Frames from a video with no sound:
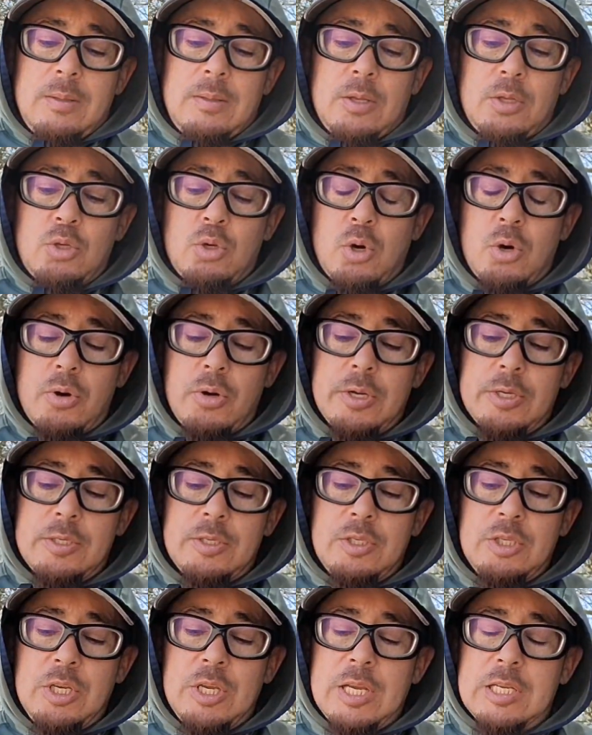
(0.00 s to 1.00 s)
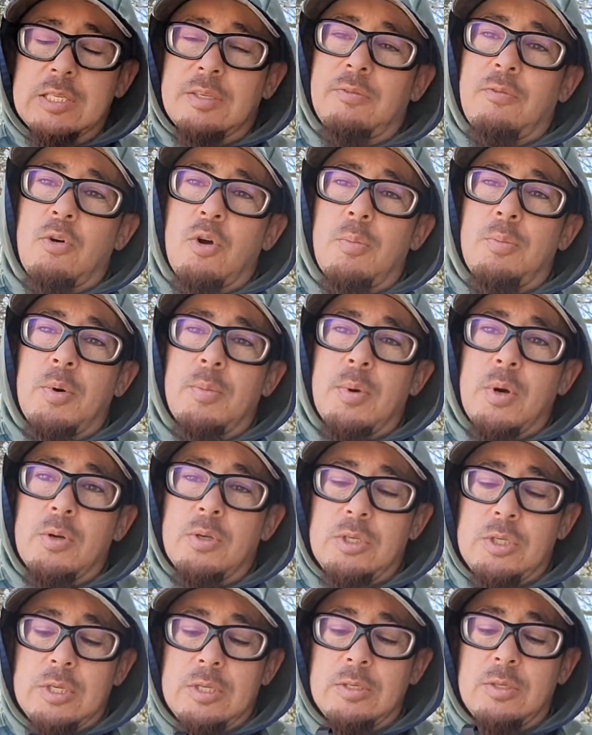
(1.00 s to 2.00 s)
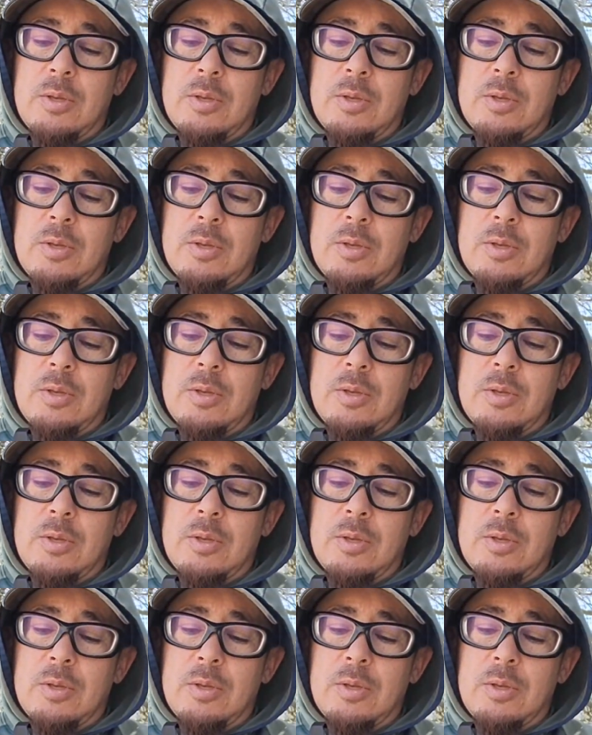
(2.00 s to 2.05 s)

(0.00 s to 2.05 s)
the Taurus GX4 promotion.